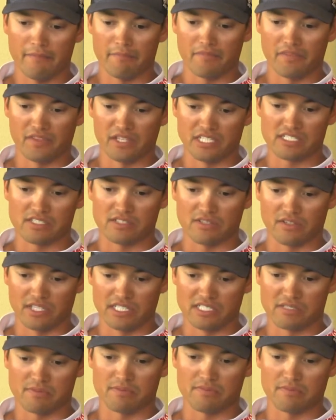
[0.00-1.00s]
This
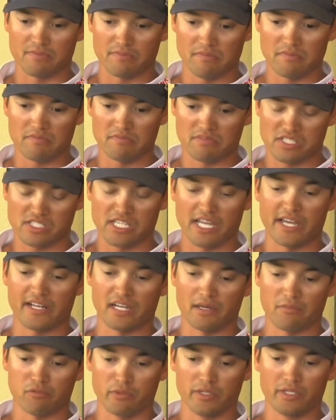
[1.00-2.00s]

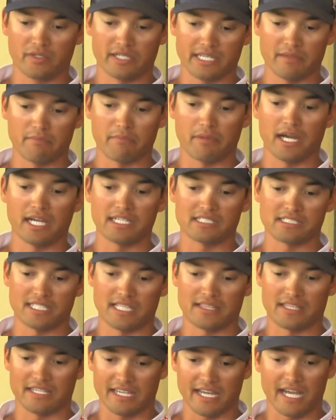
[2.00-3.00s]
setup will get bites
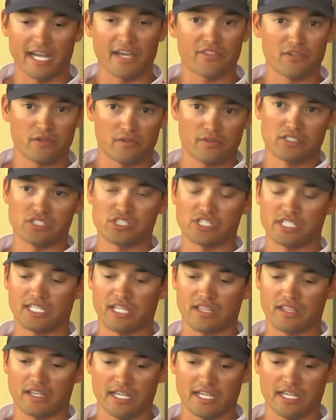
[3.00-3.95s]
that the guy throwing a jig, the